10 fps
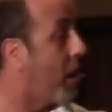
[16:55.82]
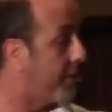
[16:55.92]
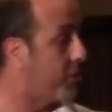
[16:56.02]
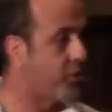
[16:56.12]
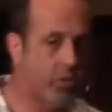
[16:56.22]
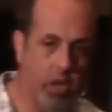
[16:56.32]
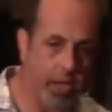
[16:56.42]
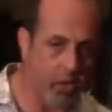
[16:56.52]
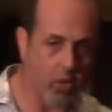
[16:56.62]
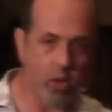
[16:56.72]
that you do, not
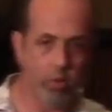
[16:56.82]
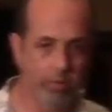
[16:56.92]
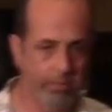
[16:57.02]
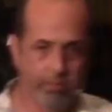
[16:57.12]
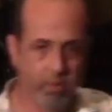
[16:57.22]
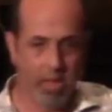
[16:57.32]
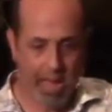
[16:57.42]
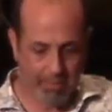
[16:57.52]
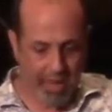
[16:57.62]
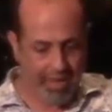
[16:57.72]
your own.
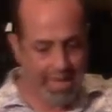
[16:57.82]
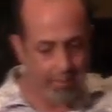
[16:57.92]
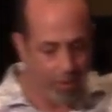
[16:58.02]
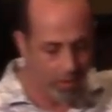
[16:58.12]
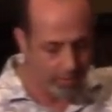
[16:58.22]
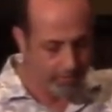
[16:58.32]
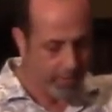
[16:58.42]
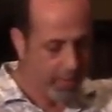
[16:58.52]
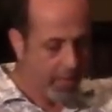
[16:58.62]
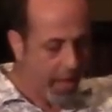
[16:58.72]
I'm not able.
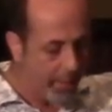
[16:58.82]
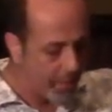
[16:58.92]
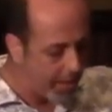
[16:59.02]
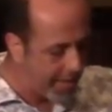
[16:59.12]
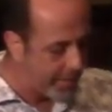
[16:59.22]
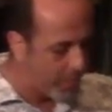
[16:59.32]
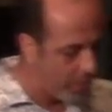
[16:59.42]
I'm not able.